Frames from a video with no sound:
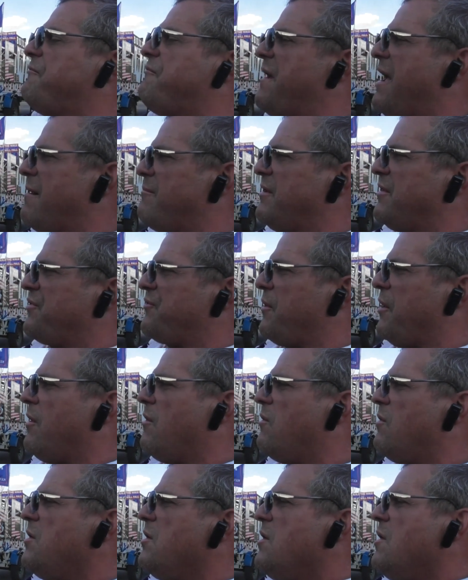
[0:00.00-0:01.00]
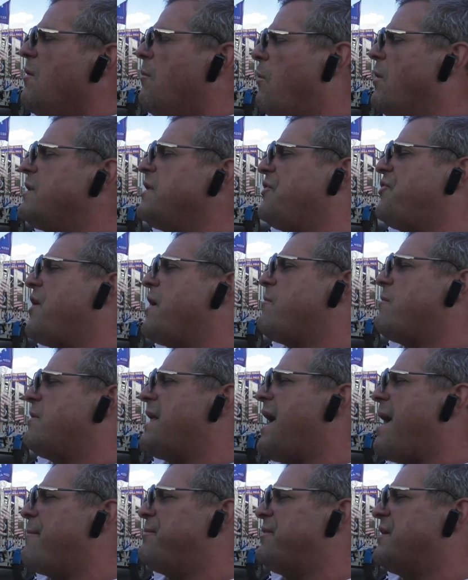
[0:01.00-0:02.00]
family through, what do you think would
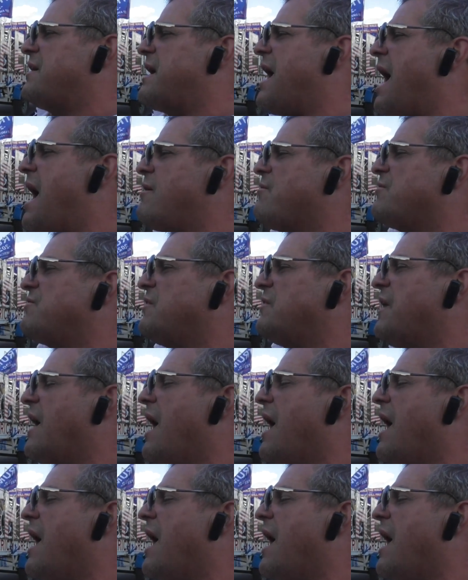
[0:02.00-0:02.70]
happen to Congress and the